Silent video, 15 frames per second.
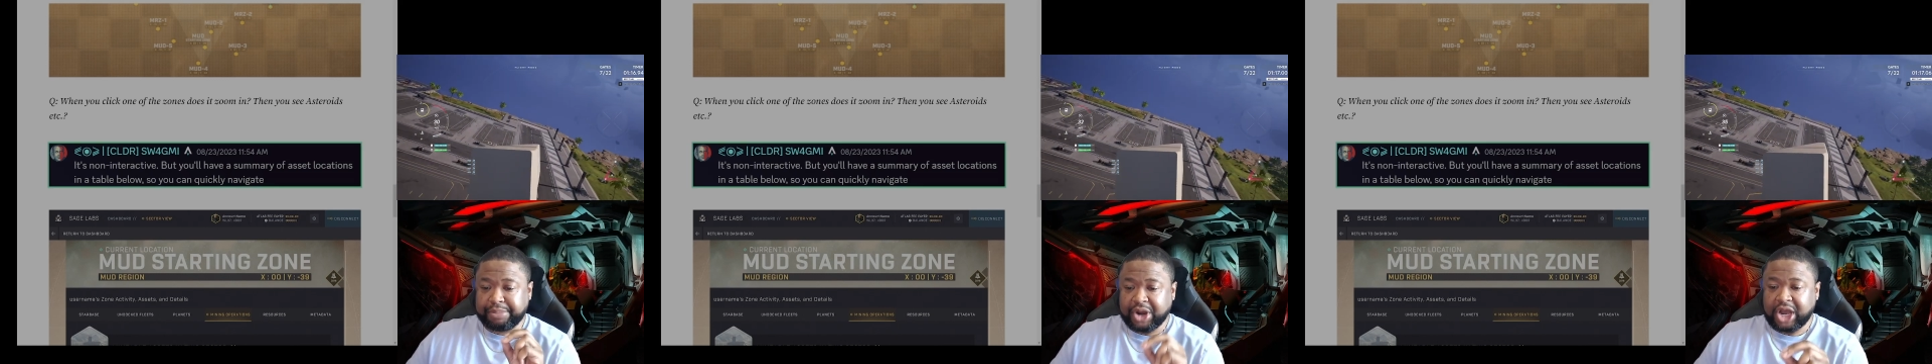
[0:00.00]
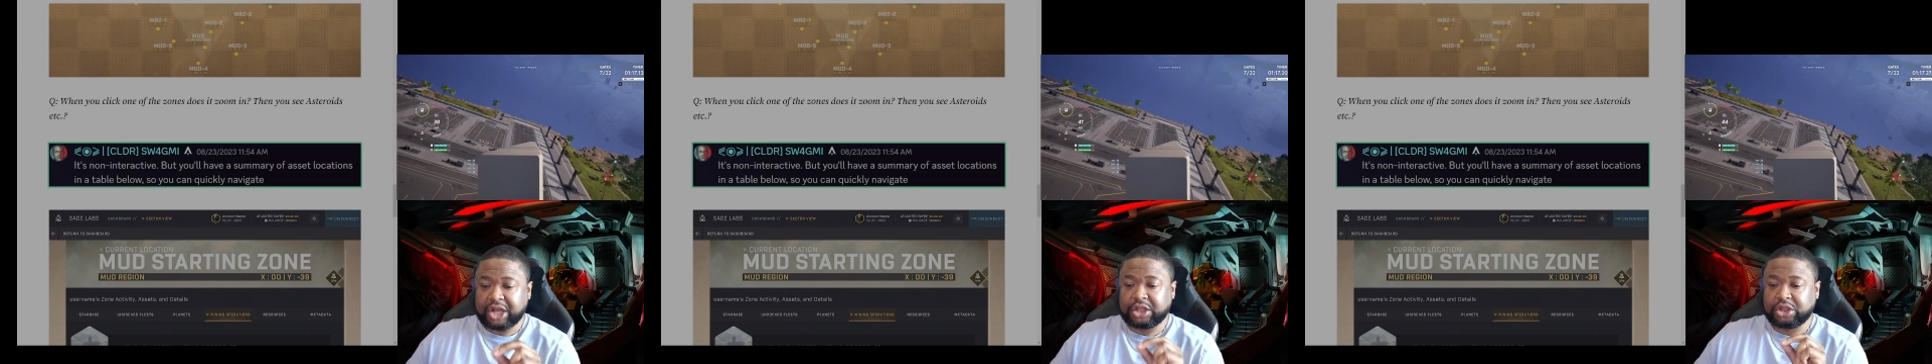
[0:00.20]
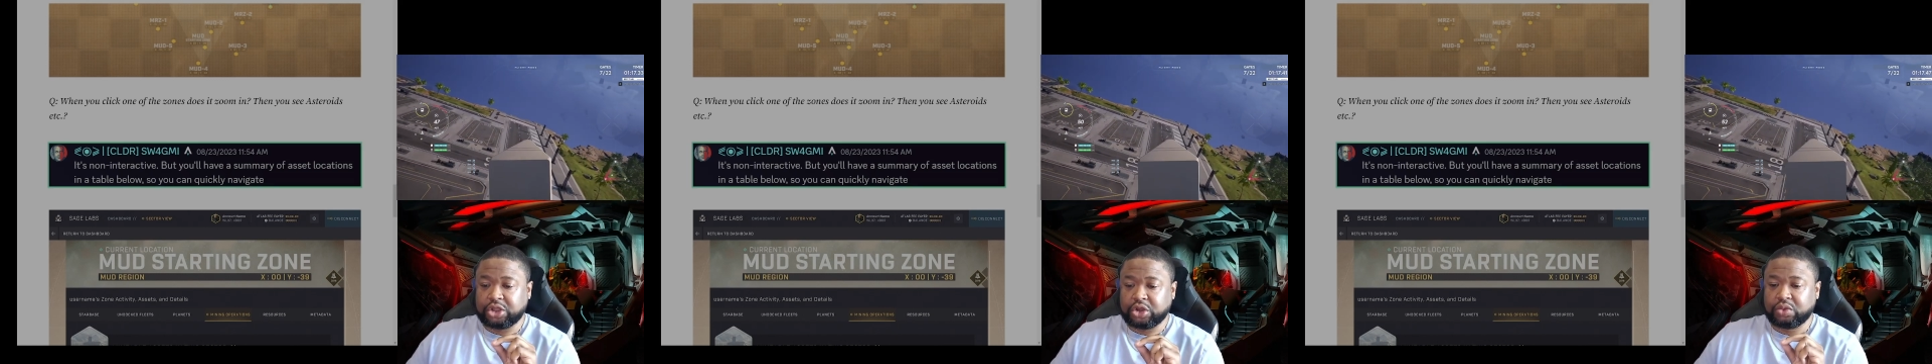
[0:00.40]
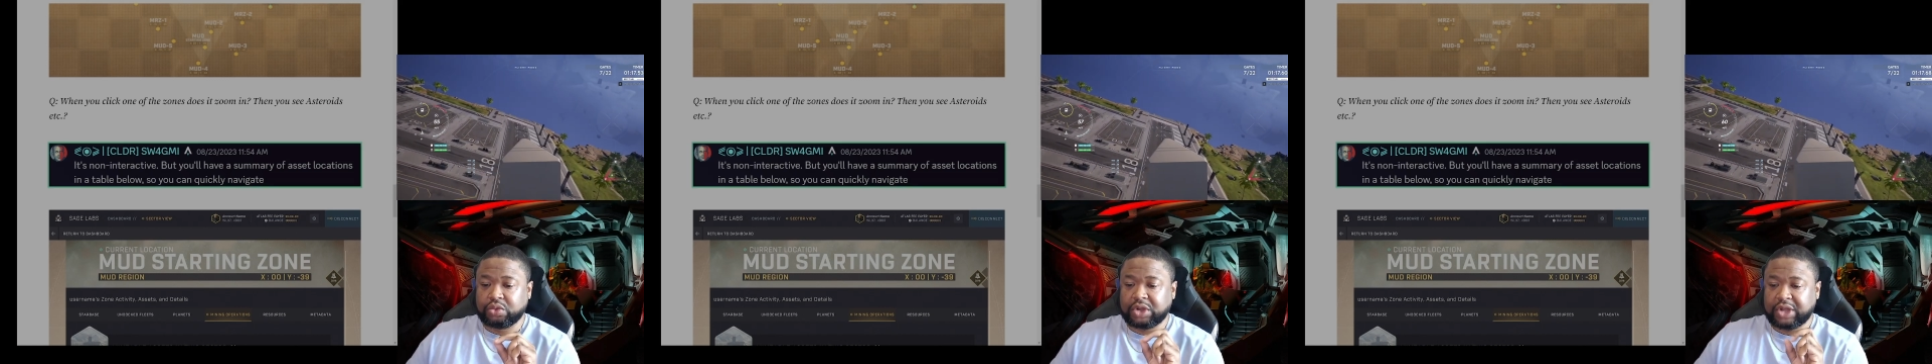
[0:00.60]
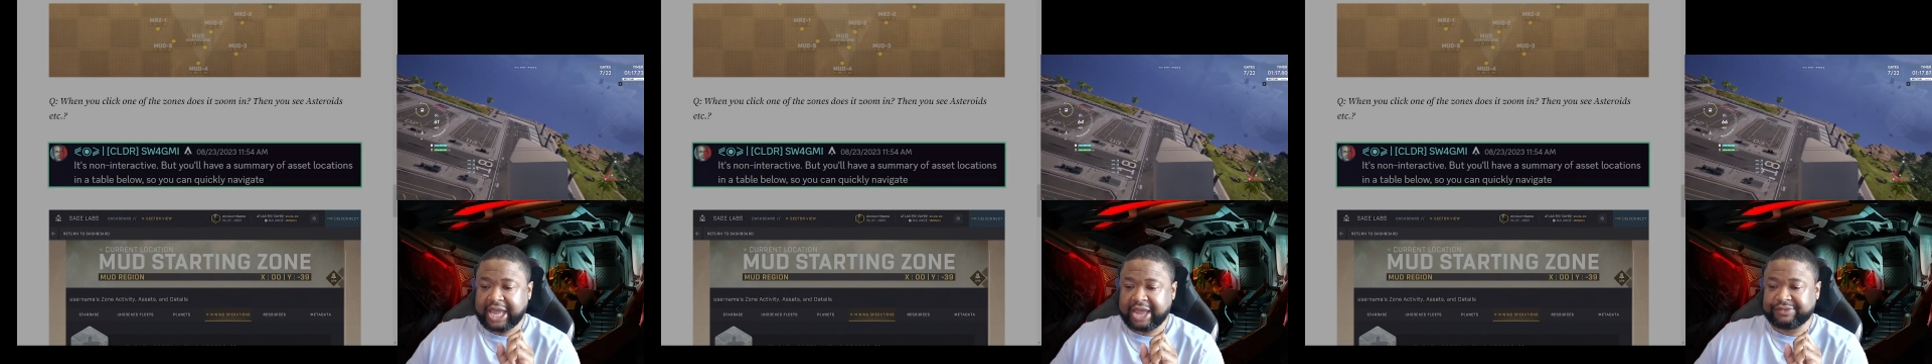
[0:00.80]
But you
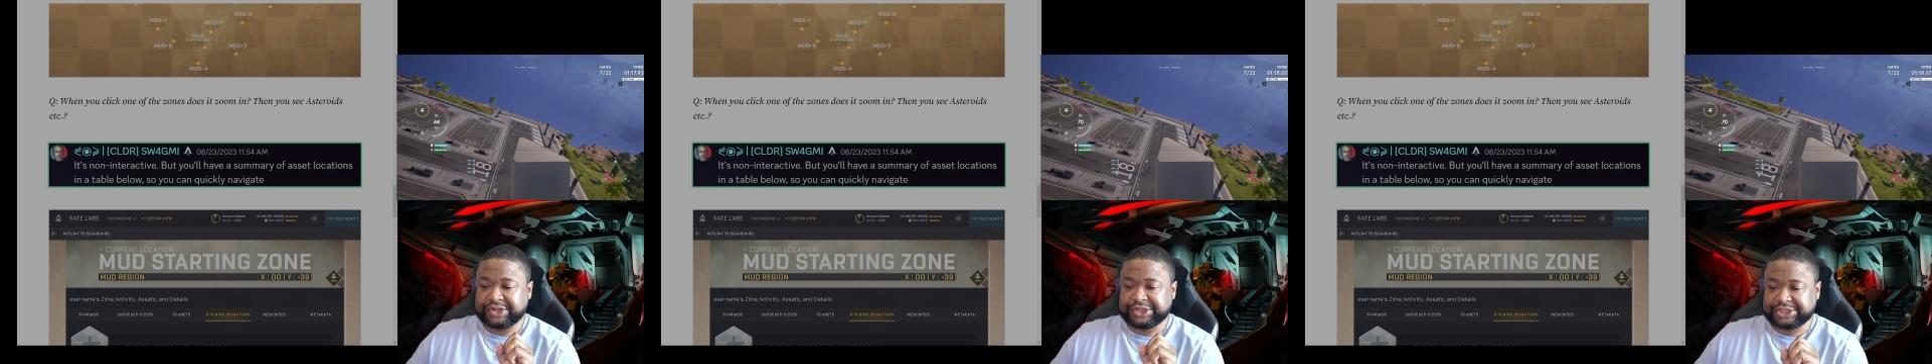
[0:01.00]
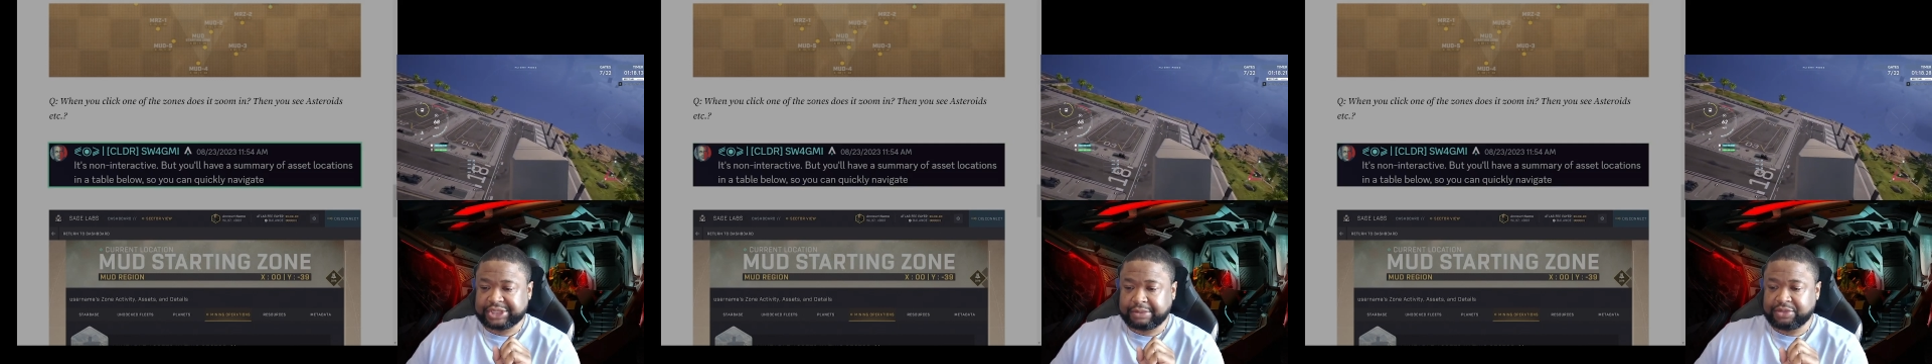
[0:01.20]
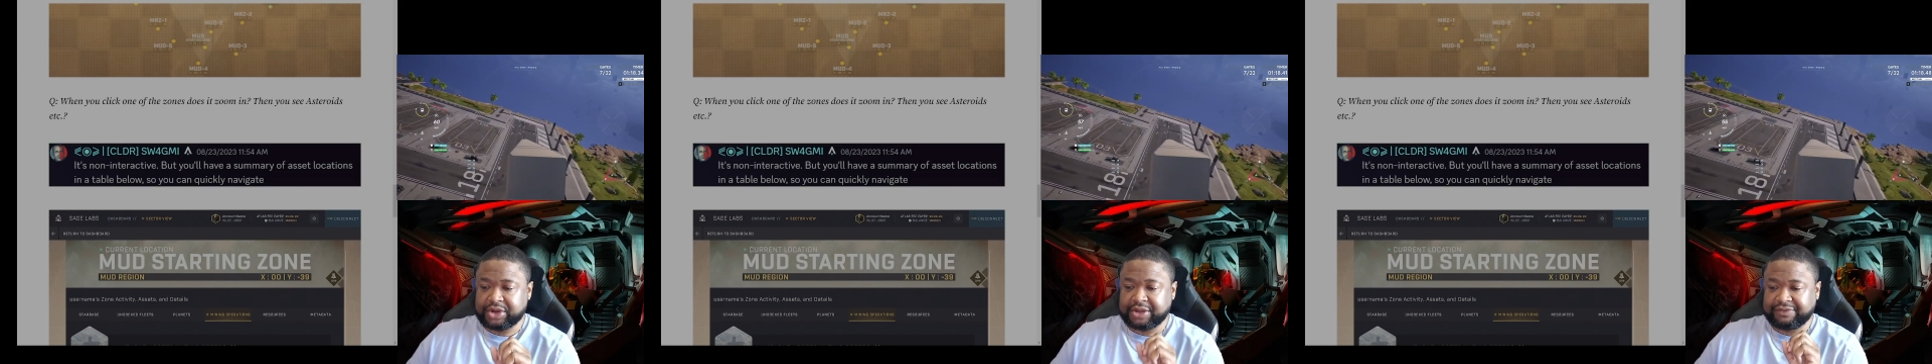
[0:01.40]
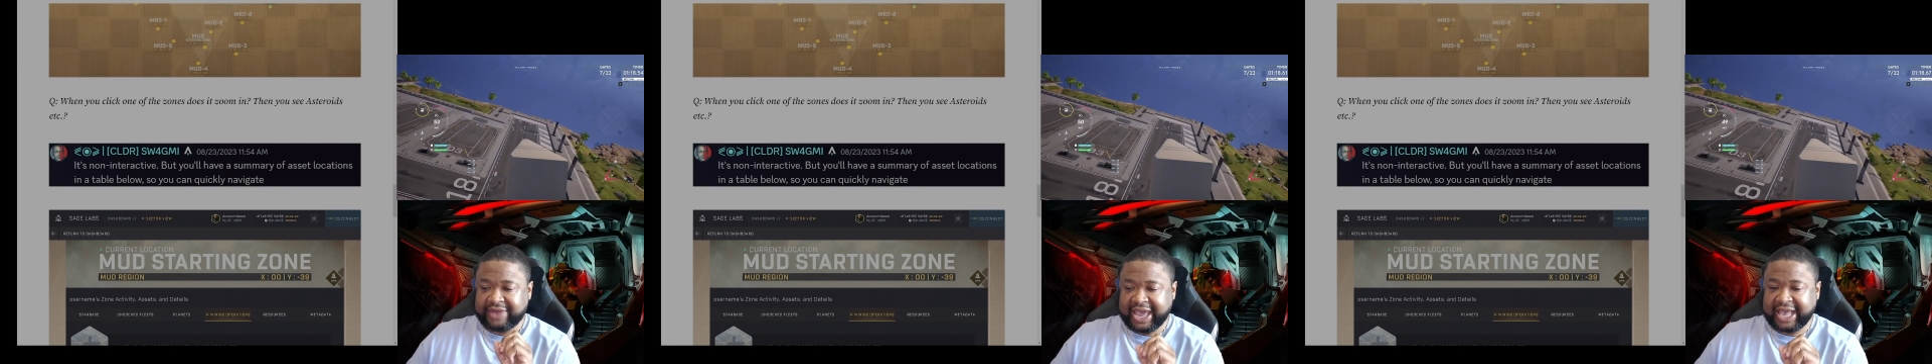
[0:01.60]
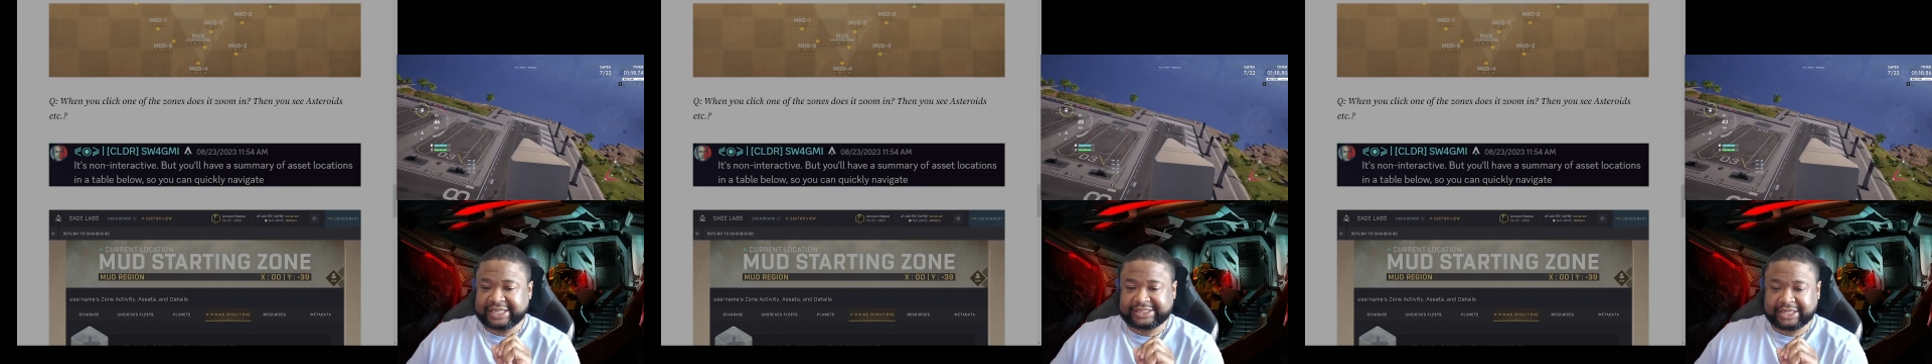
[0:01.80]
will have a summary
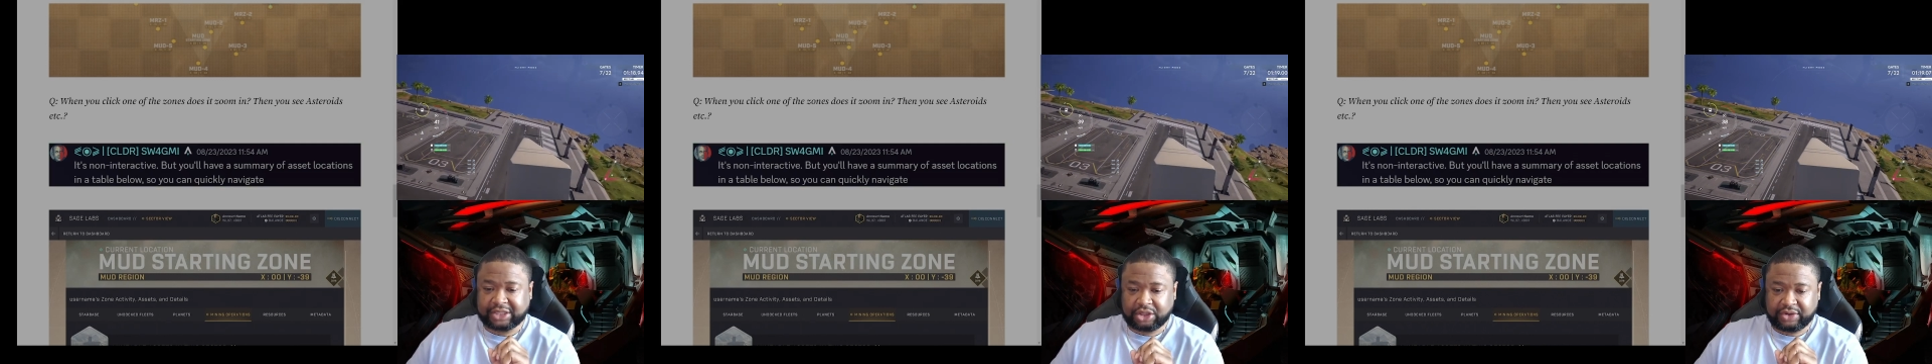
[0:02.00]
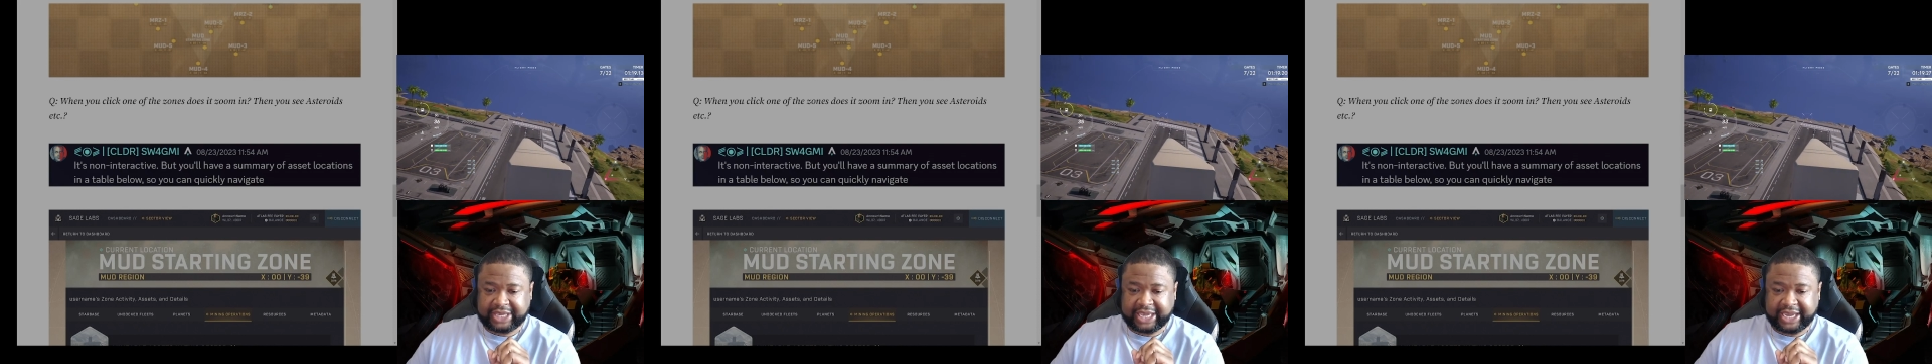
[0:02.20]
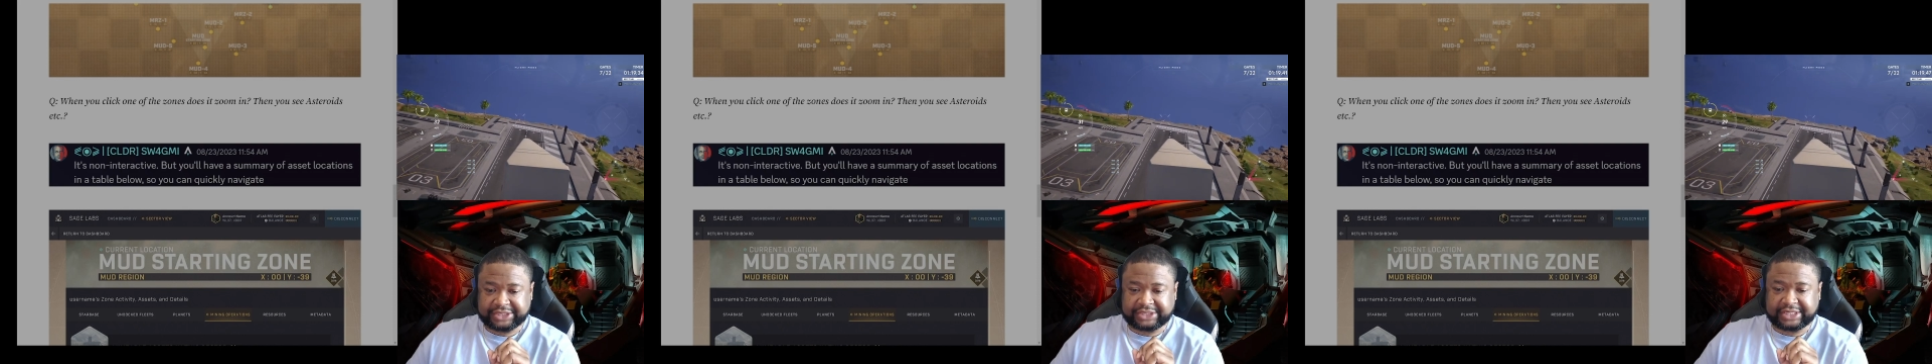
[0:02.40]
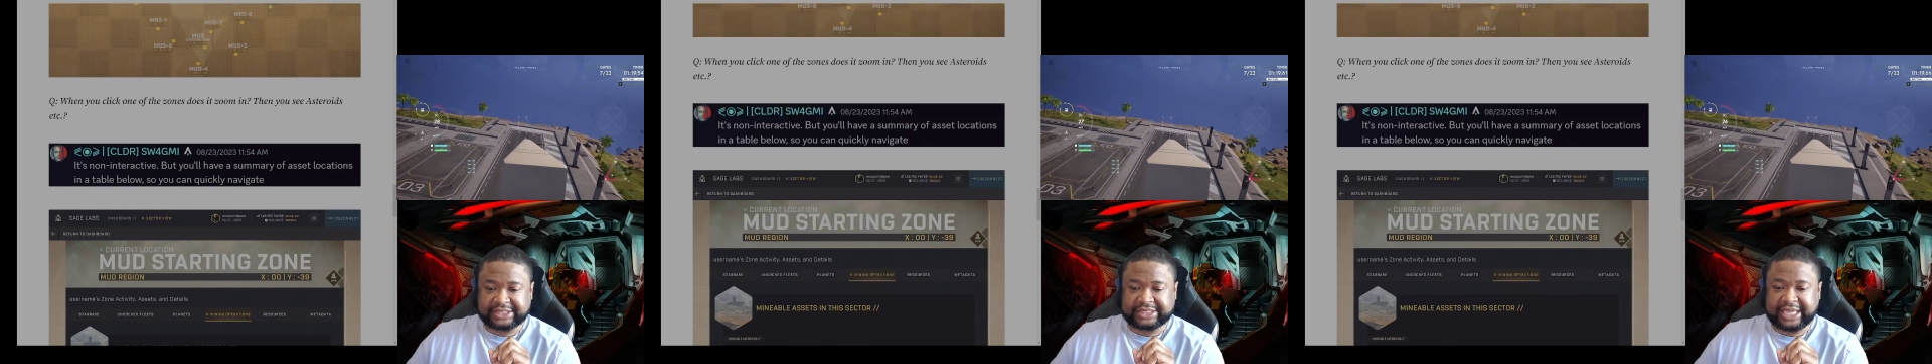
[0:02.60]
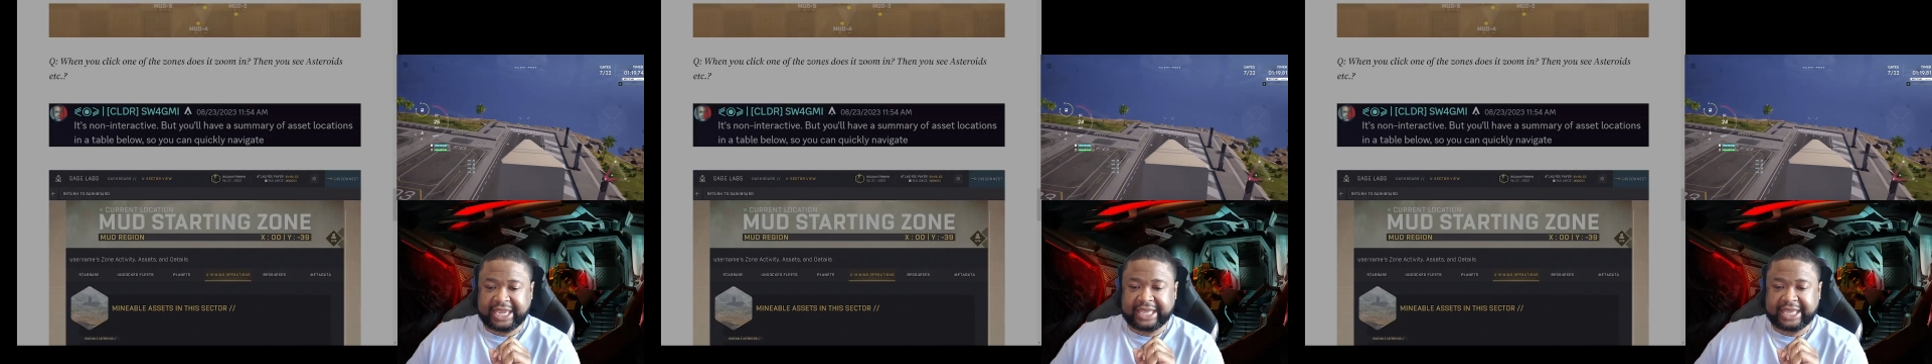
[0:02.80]
of asset locations